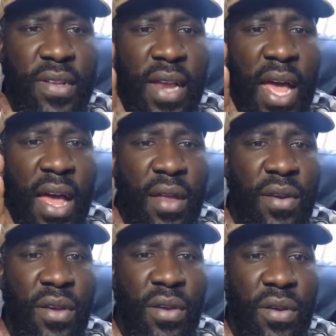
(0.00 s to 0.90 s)

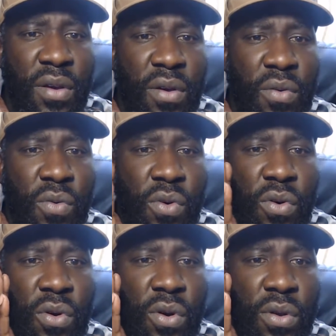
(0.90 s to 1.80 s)
Now the
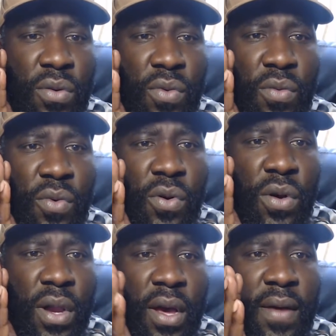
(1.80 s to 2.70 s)

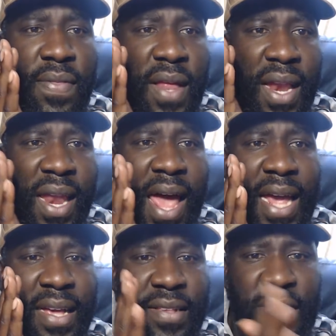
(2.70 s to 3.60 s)
reward of the
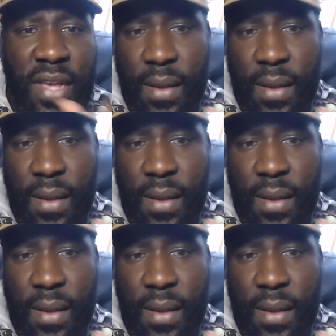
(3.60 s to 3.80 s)
light is.